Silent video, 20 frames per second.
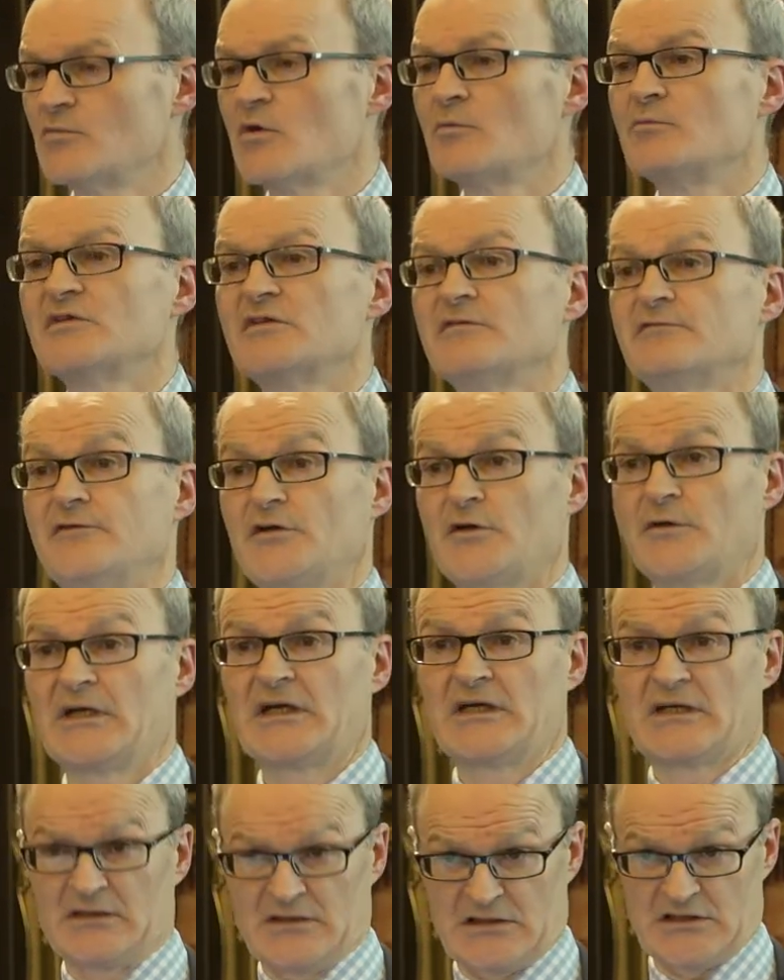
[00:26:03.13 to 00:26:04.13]
What were the
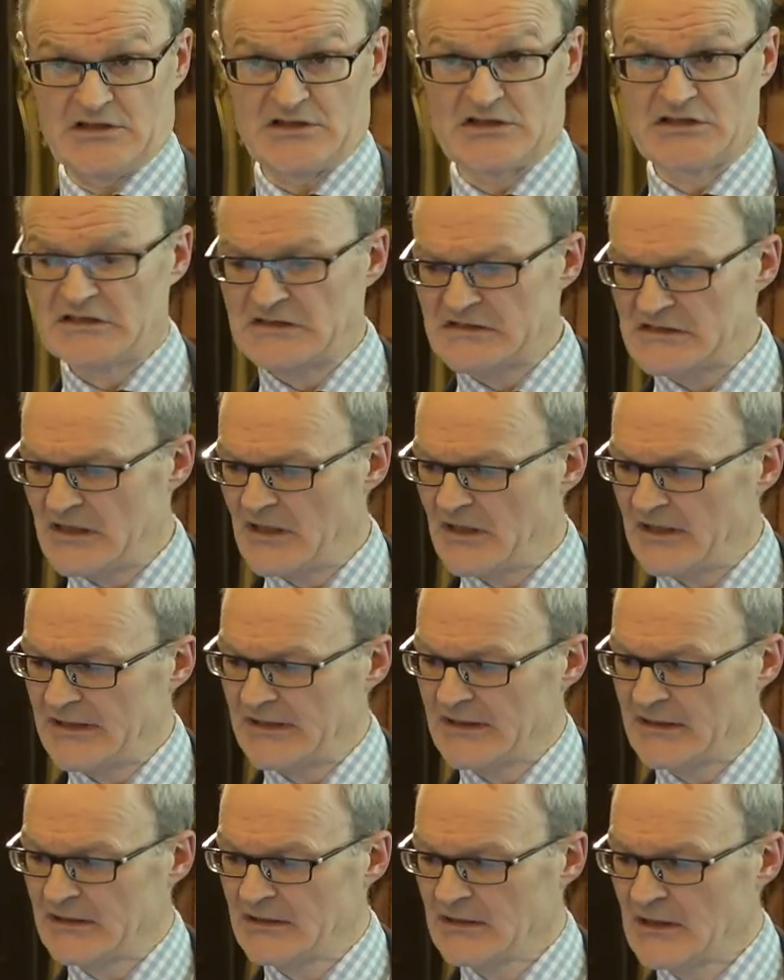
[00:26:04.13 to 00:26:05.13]
viewing conditions
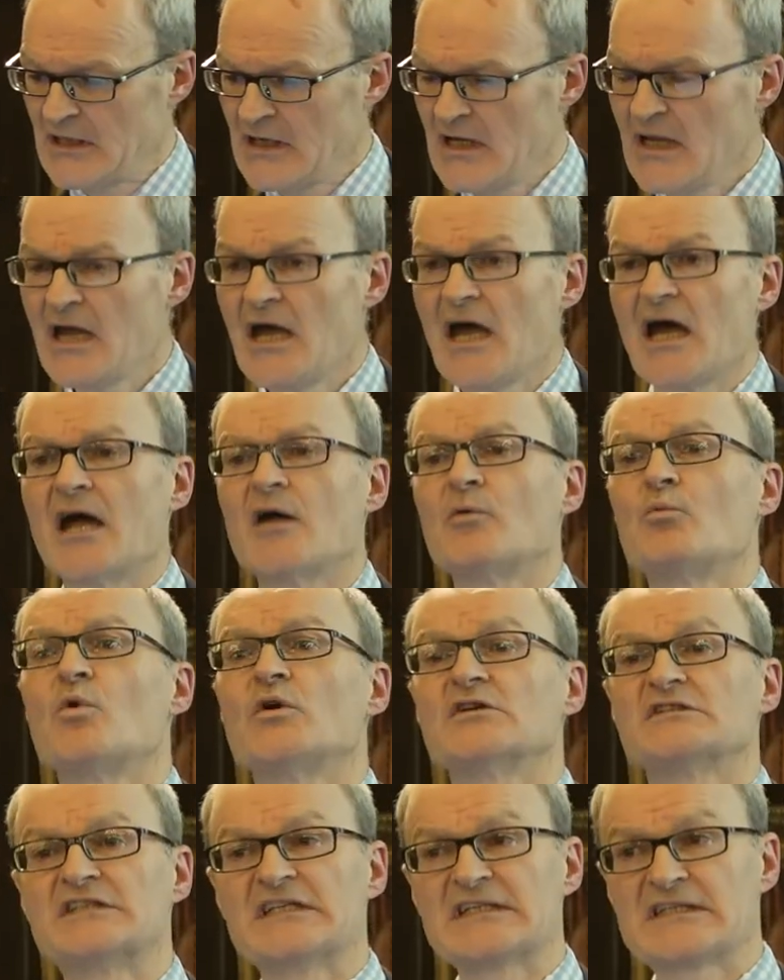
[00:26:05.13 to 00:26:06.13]
like? At
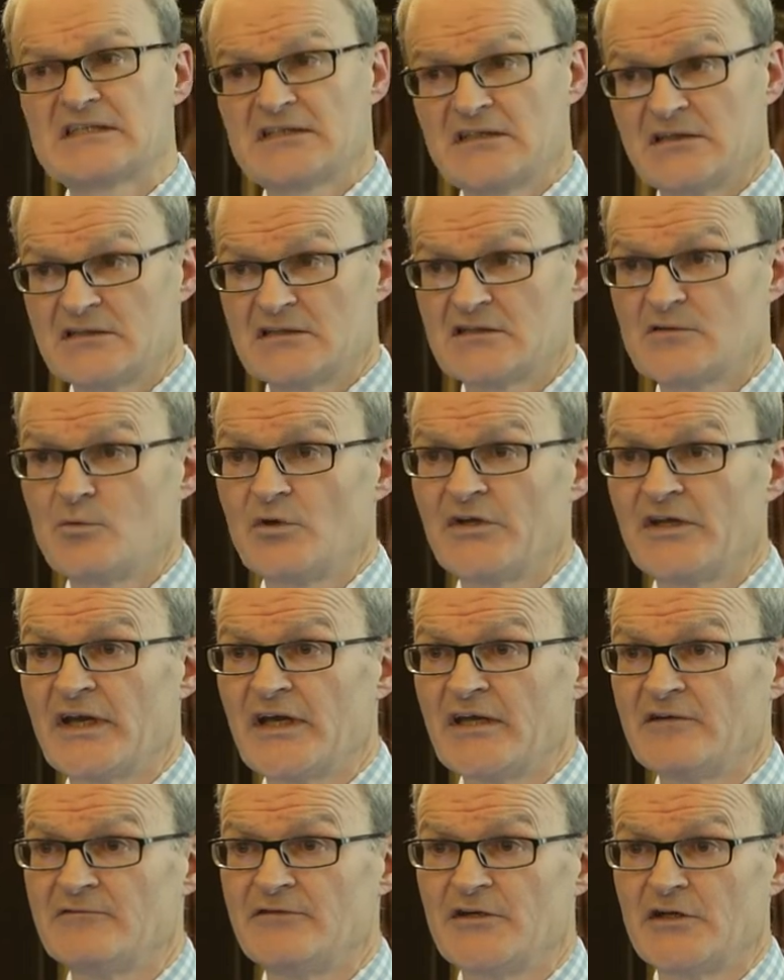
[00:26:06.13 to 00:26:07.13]
what distance were
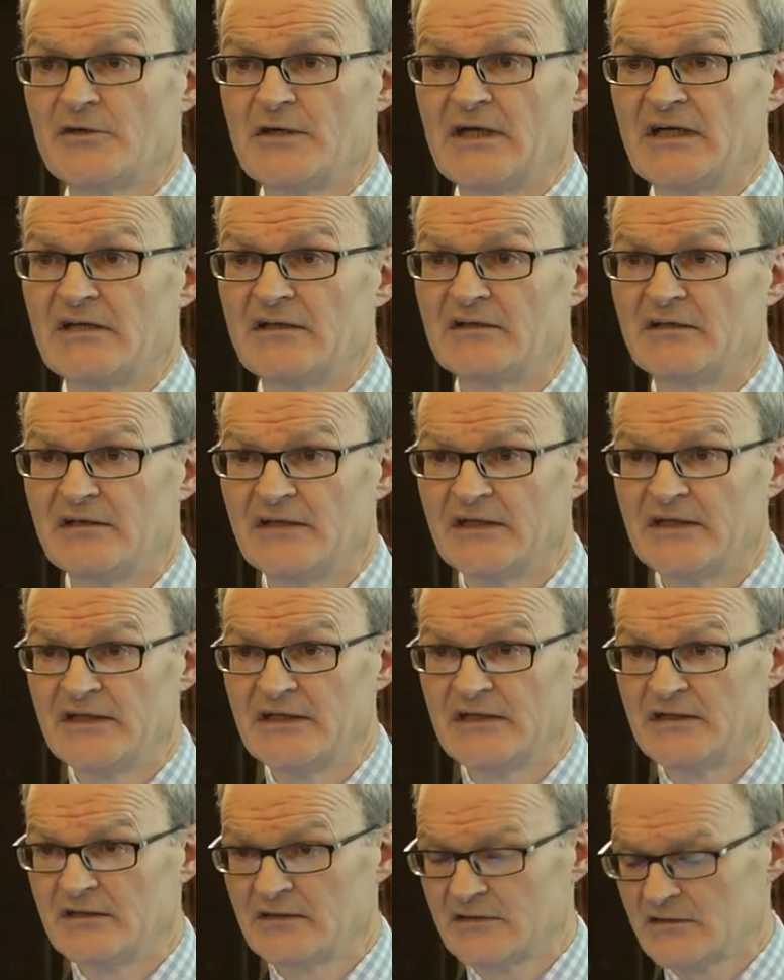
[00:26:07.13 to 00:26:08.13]
they viewing
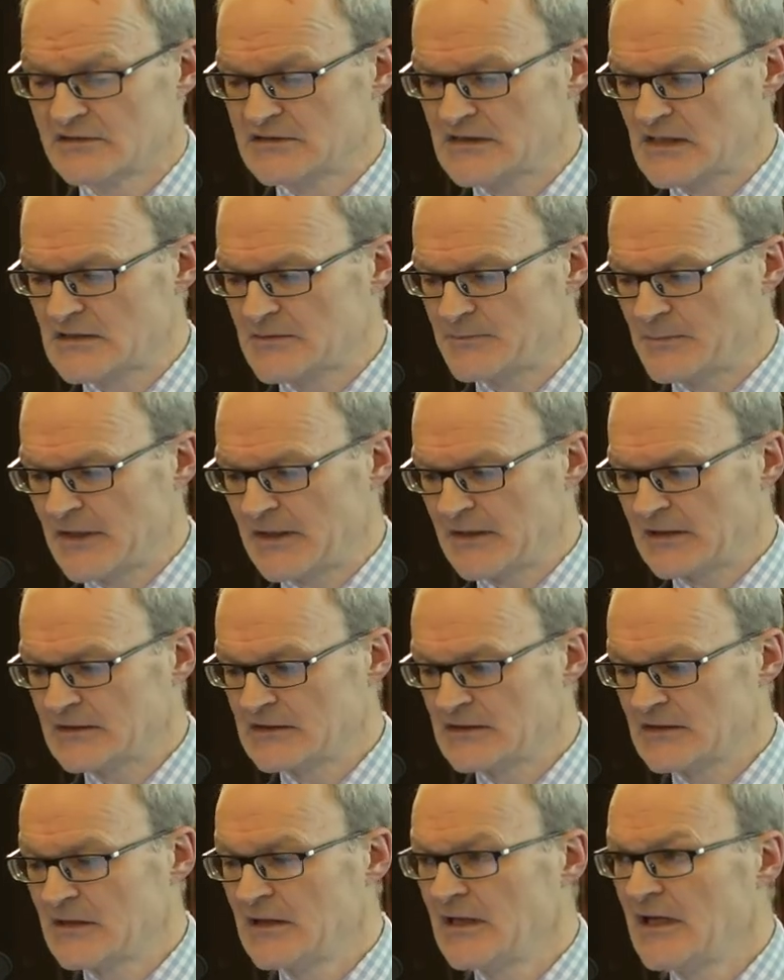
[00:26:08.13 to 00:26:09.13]
the
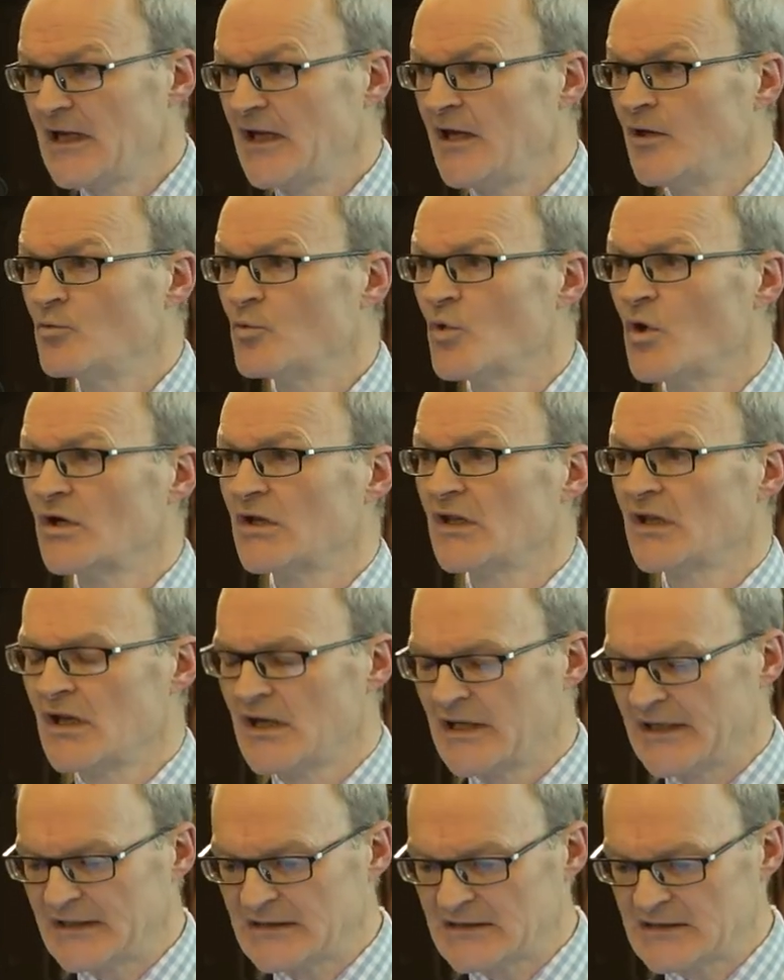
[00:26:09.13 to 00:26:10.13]
suspect? In what
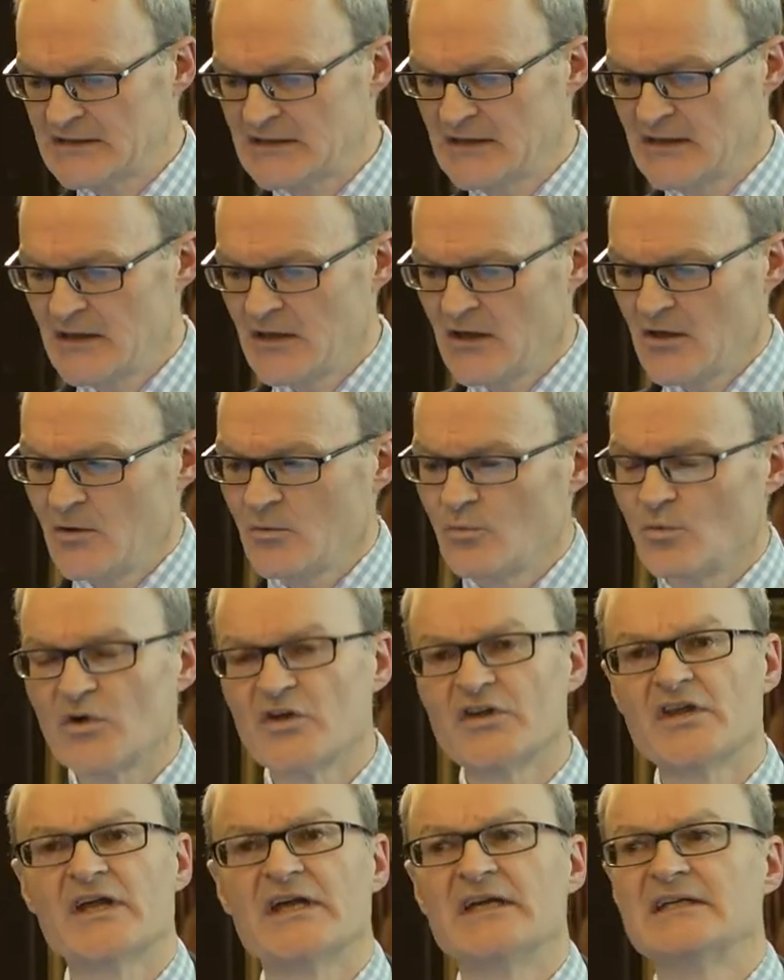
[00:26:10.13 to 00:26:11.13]
light?
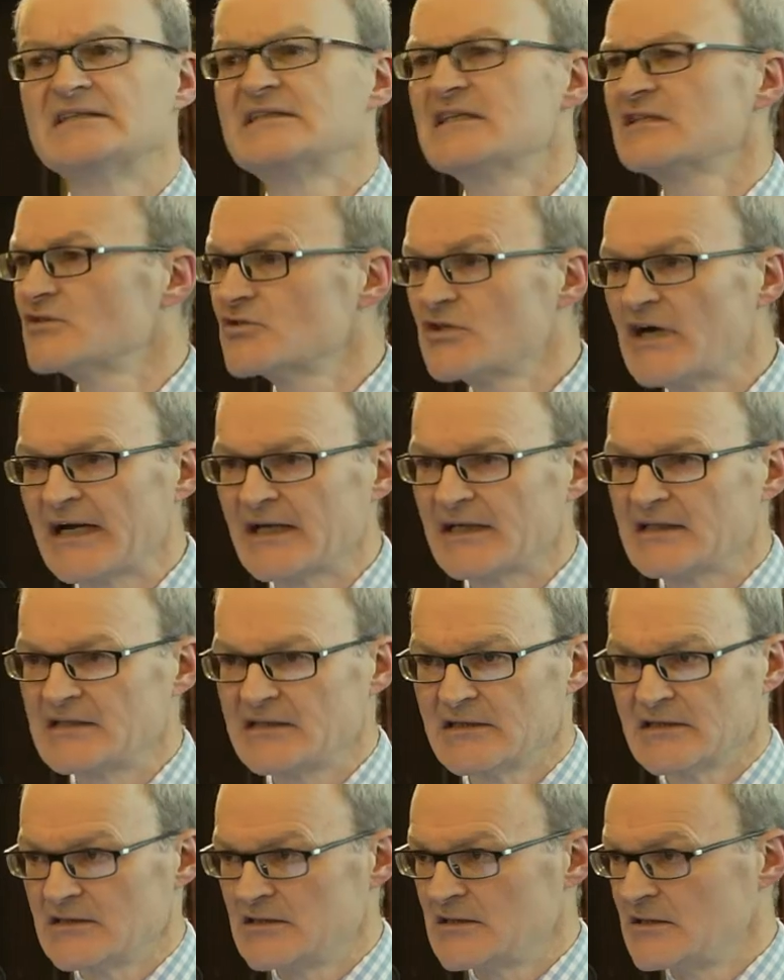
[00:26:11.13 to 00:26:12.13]
Were they
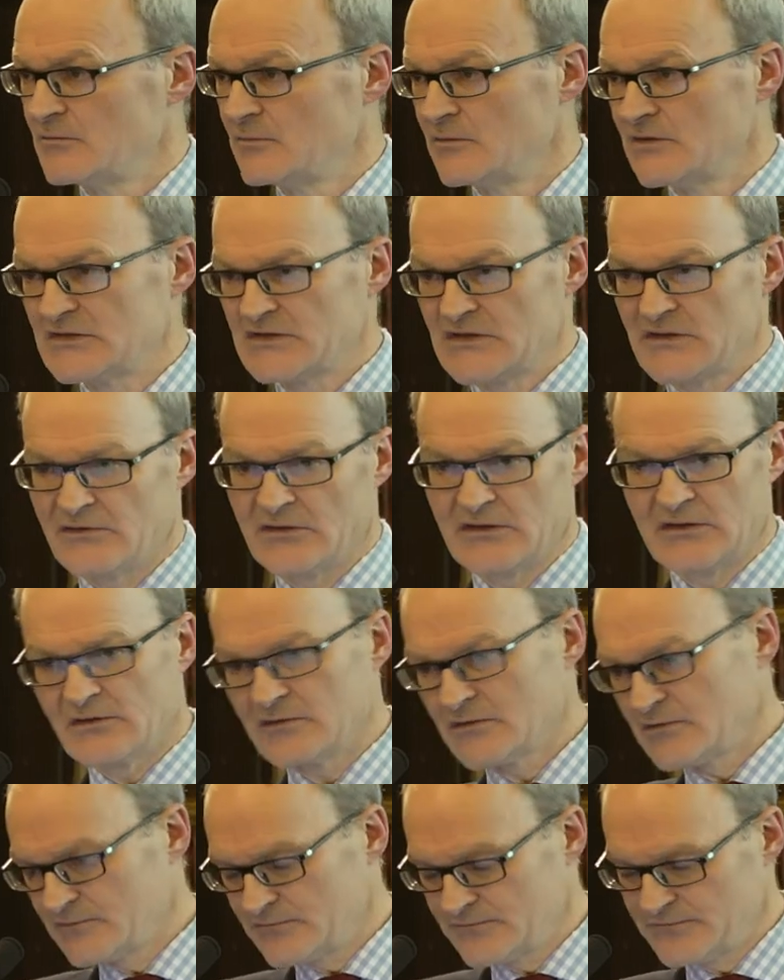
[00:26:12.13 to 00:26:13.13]
distracted? Was there a
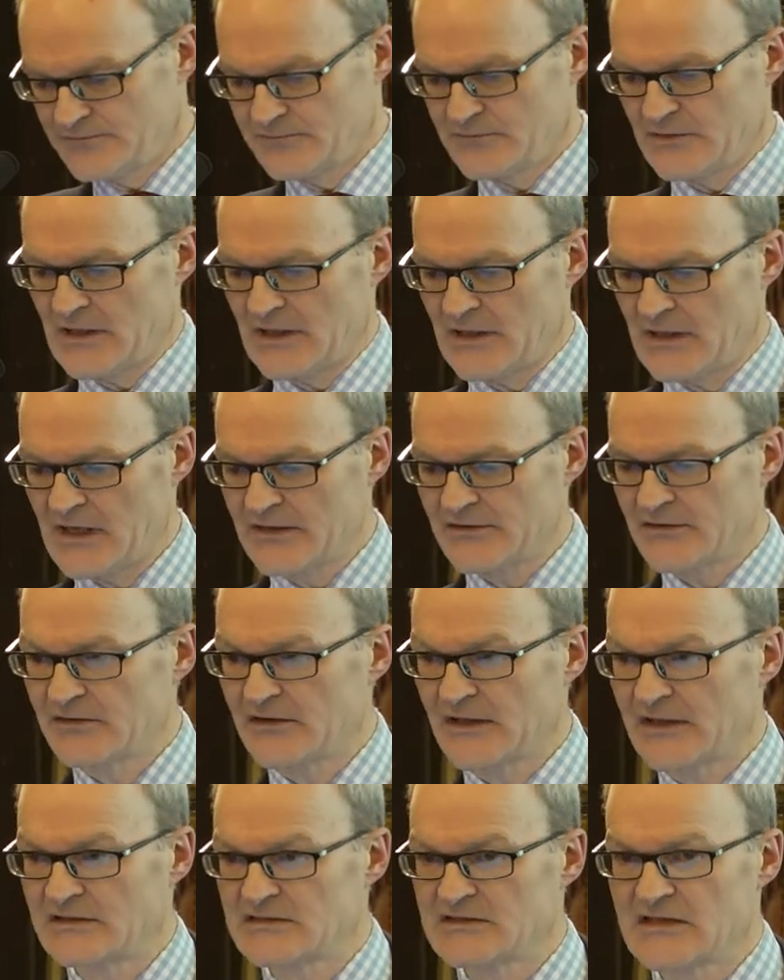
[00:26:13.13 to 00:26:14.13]
lot of other
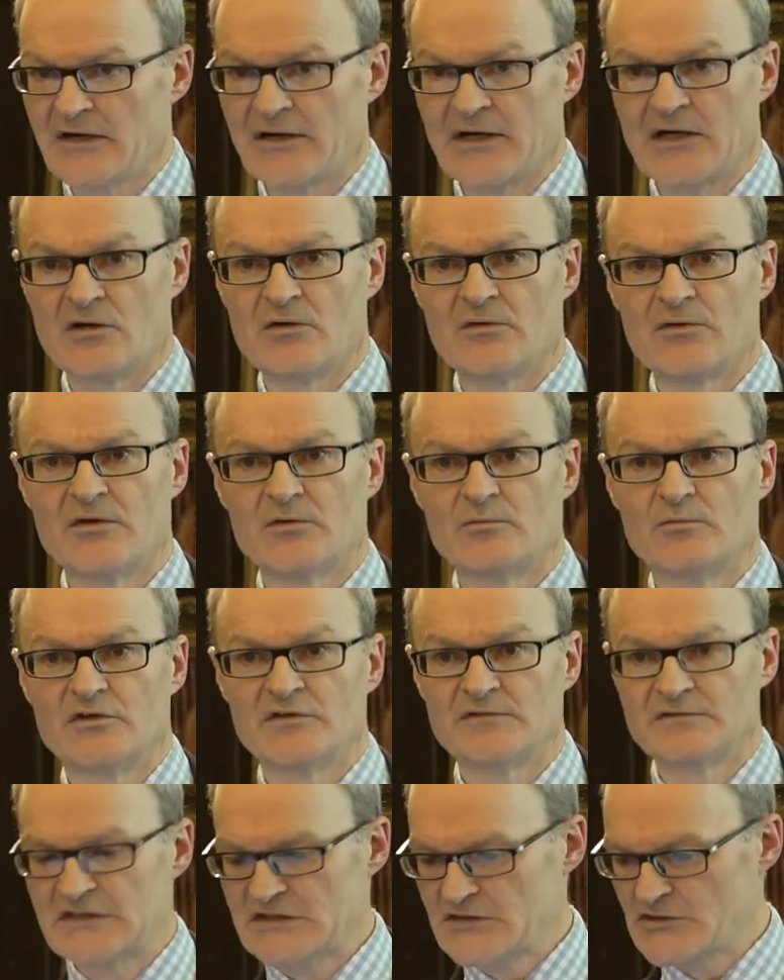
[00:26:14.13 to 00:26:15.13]
things going on that would
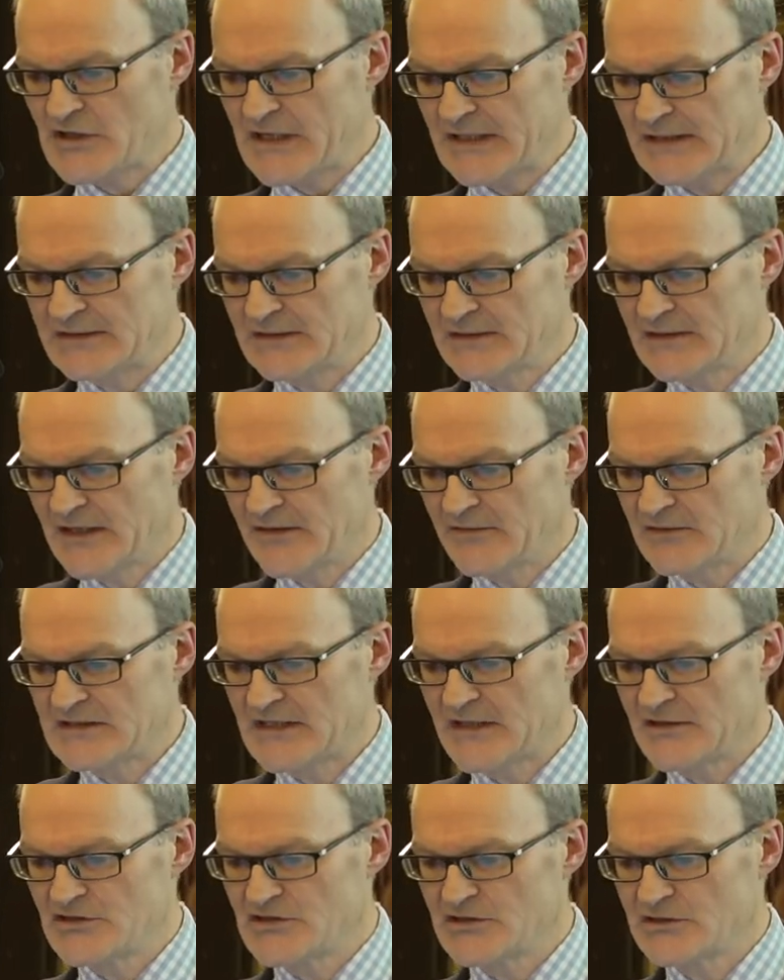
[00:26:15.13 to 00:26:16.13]
have distracted their
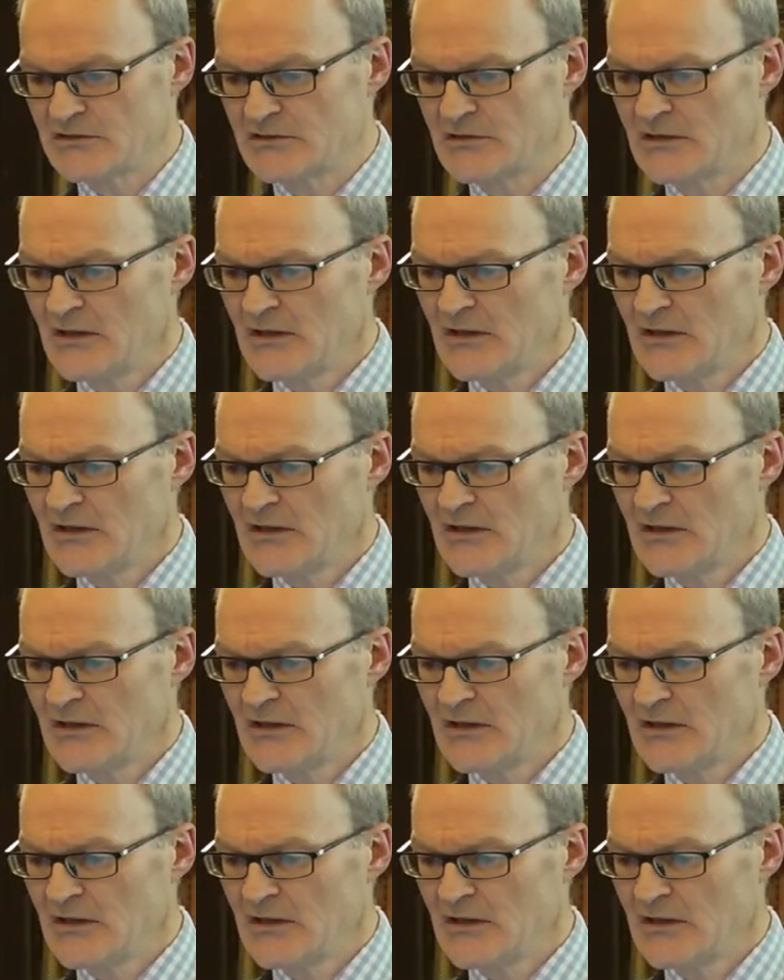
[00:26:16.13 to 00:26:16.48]
attention?